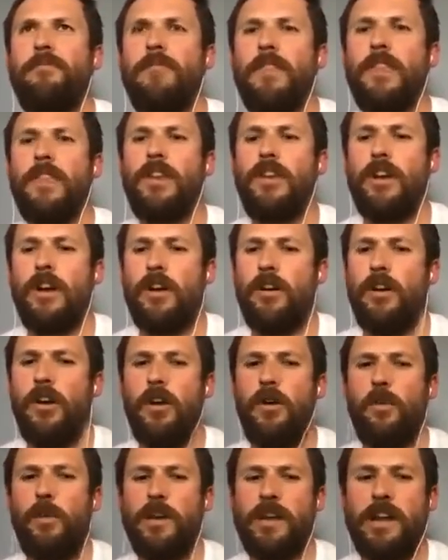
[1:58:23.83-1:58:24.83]

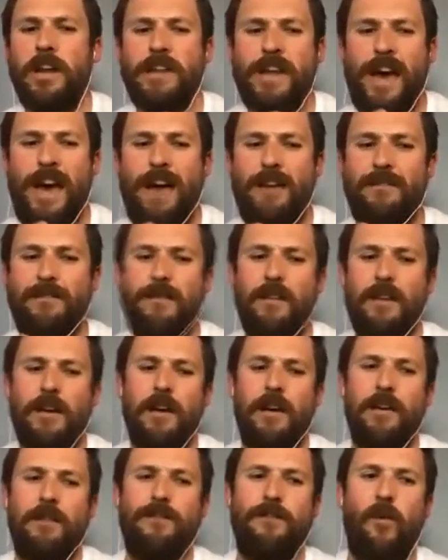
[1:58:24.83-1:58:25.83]
we need to have,
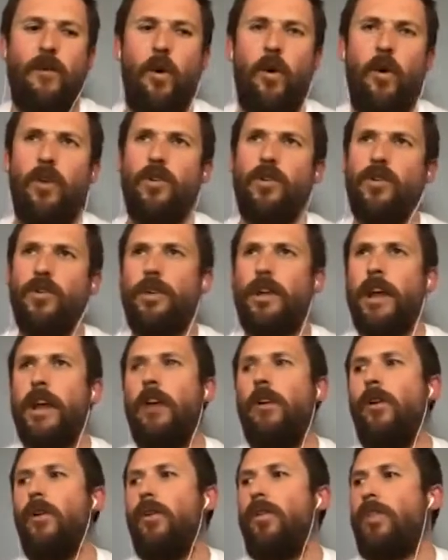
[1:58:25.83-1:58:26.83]
for good
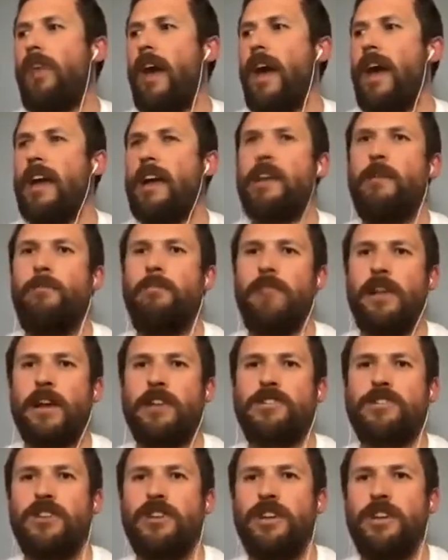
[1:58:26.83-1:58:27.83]
health and
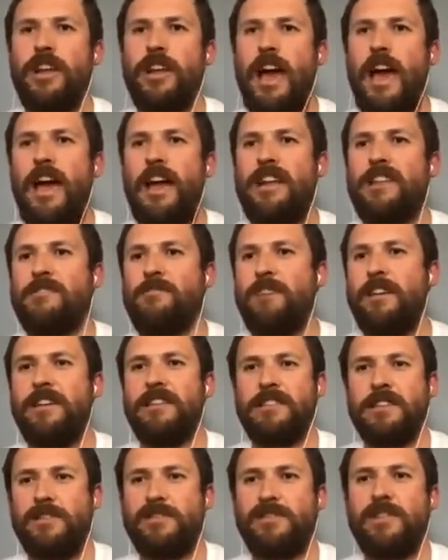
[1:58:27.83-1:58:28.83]
complexion and to be
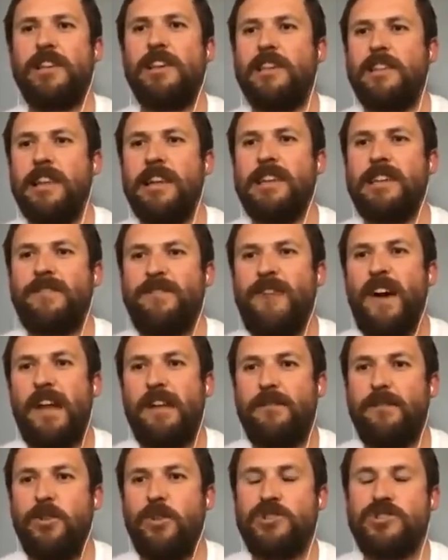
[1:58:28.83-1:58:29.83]
essentially a less fat
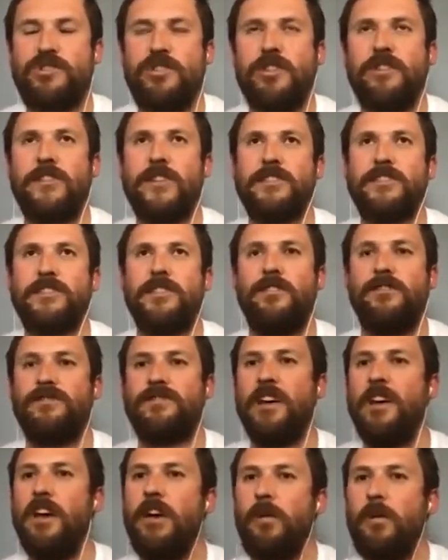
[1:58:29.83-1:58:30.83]
version of
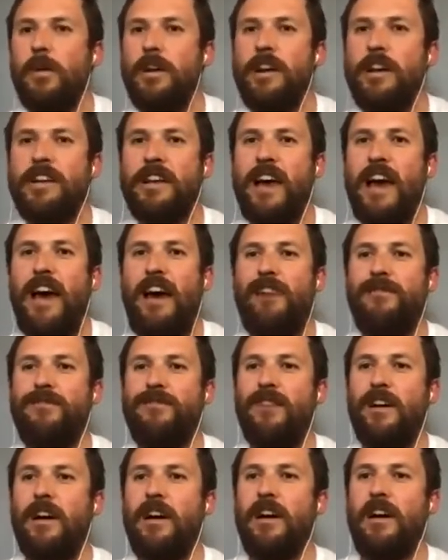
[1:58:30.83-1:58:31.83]
ourselves, we need to have
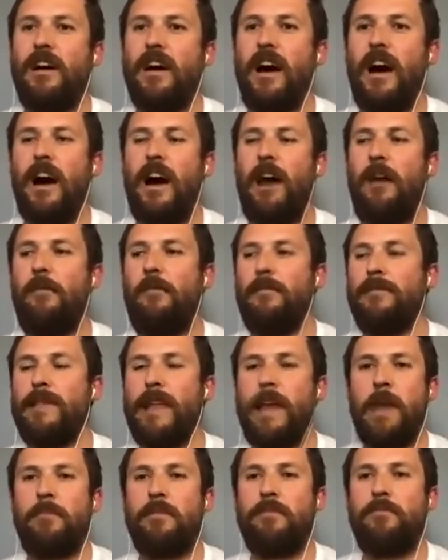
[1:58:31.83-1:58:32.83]

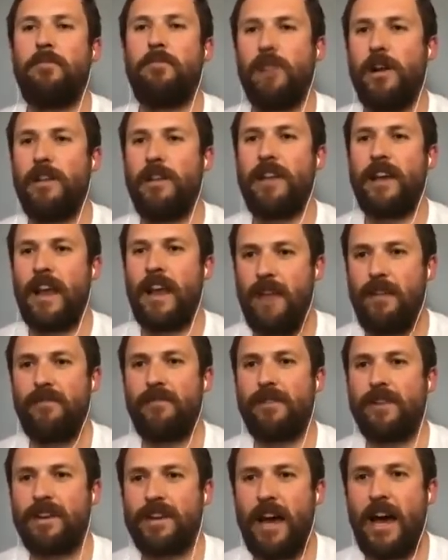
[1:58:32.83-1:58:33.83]
labored breathing
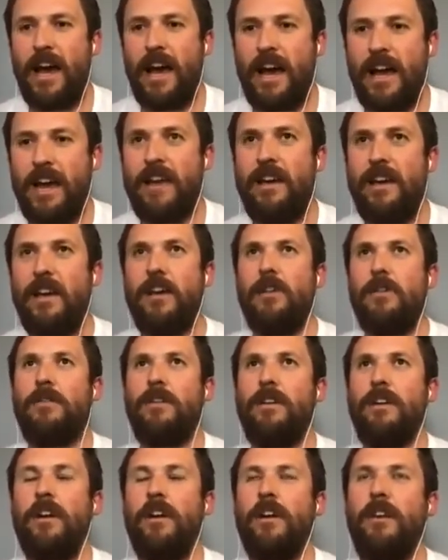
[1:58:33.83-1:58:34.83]
every day.
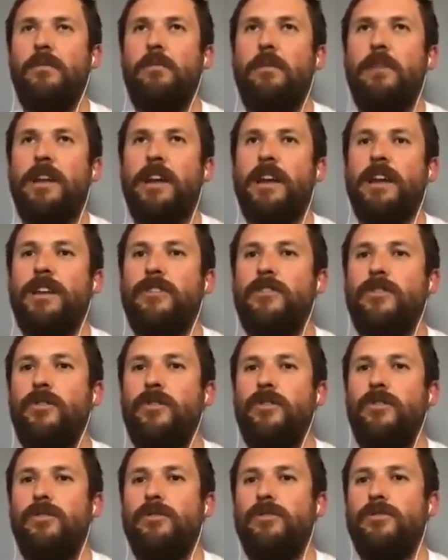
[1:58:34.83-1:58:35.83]
We need
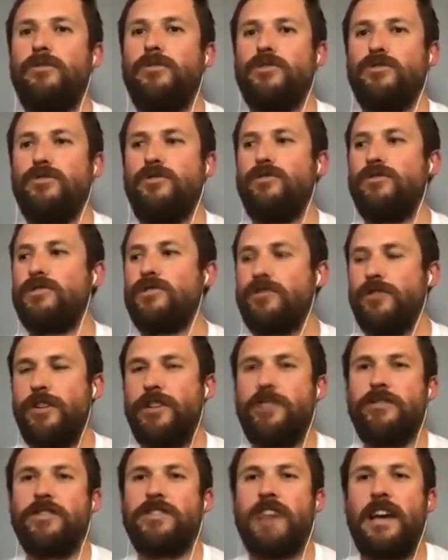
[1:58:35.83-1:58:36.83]
to do
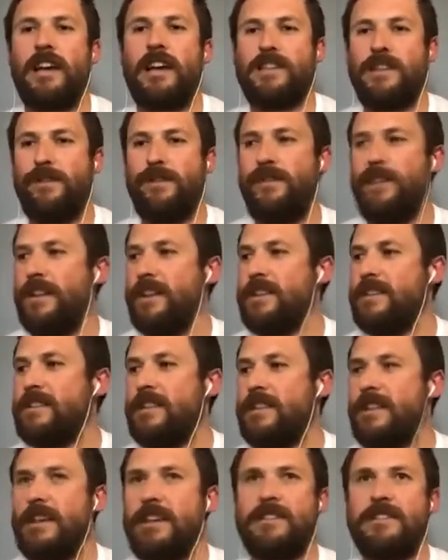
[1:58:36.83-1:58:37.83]
strenuous
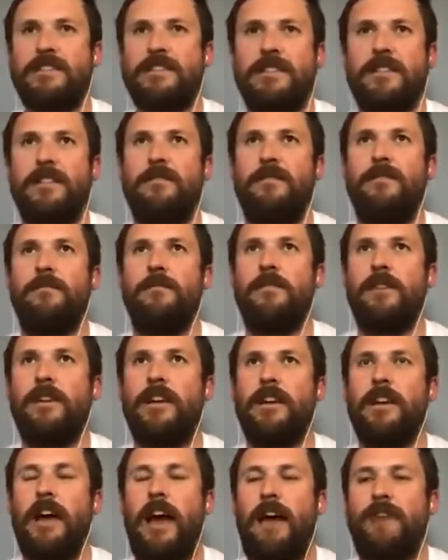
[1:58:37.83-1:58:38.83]
activities, things that
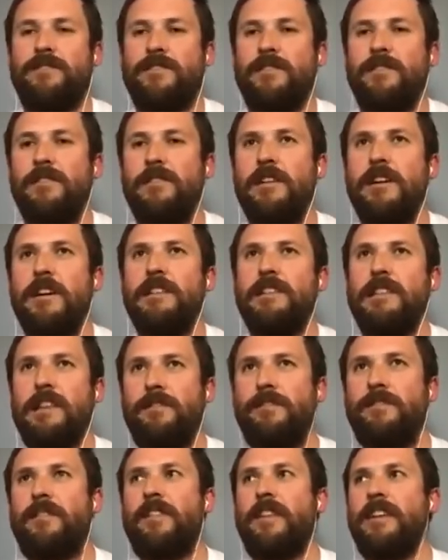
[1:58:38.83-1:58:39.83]
we have to
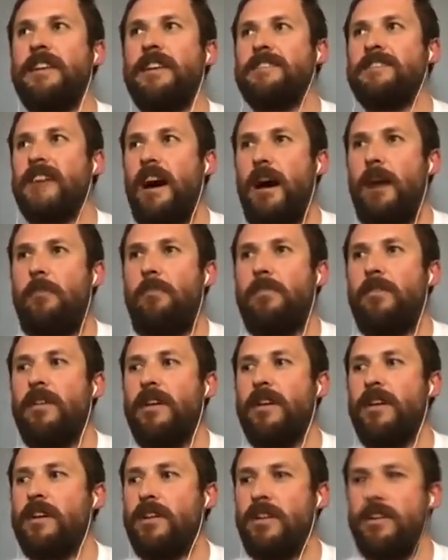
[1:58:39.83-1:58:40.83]
lift things up,
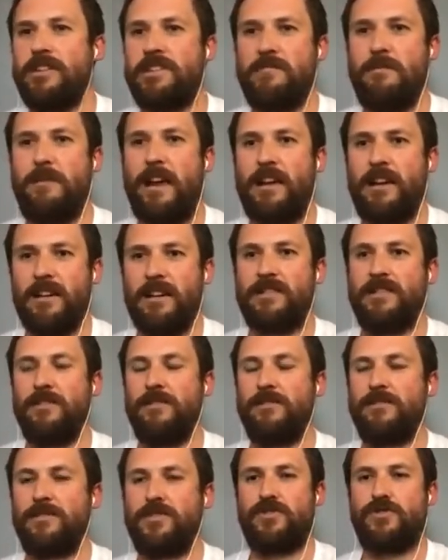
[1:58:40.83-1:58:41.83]
to make
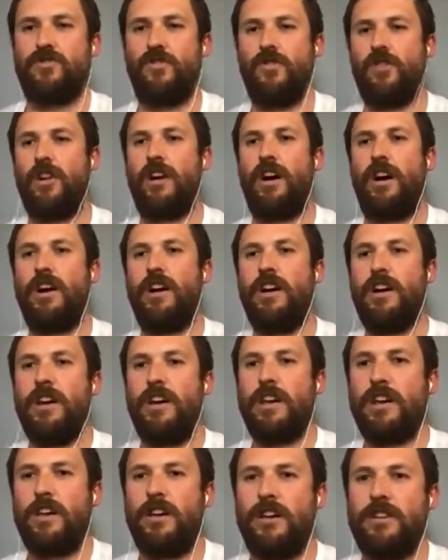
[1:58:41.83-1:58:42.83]
ourselves stronger.
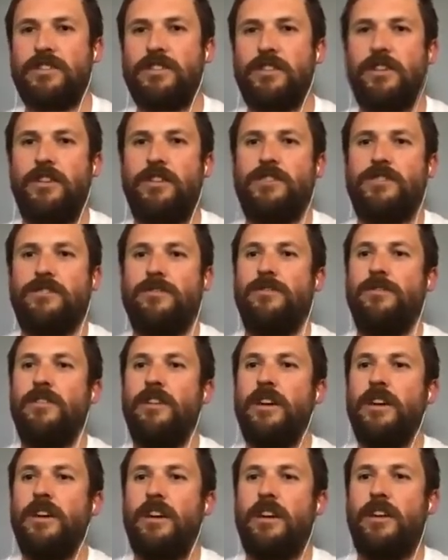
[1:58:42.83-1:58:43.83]
It's going to,
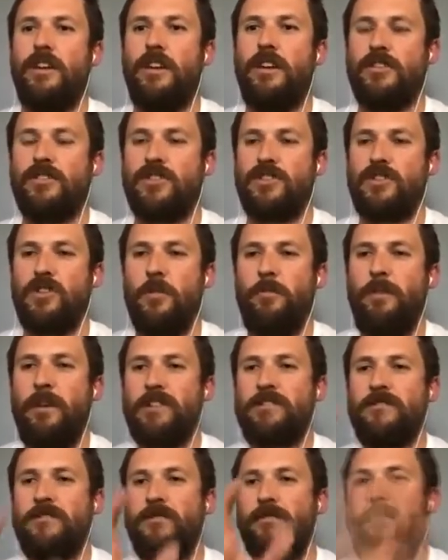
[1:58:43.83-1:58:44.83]
stop
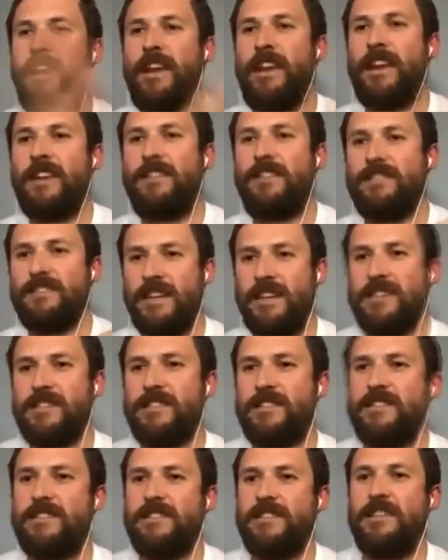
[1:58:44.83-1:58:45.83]
us from getting
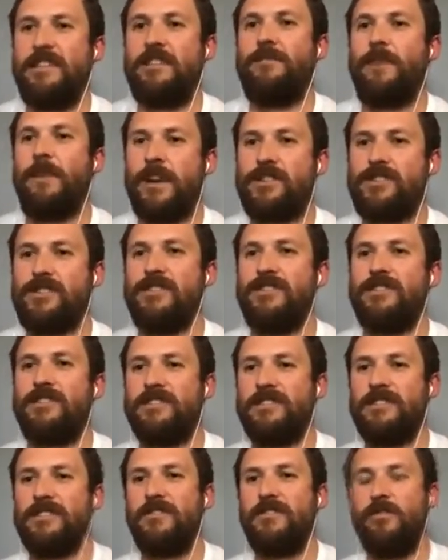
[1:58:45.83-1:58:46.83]
diseases and
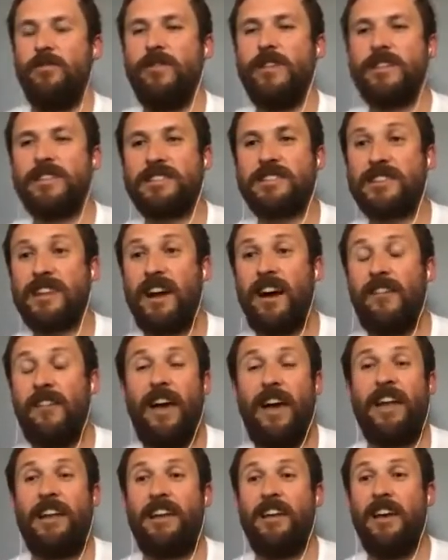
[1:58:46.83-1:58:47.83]
infections and all this stuff.
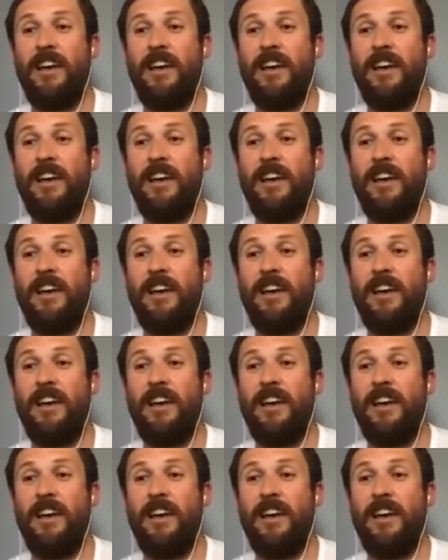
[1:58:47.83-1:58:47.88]
And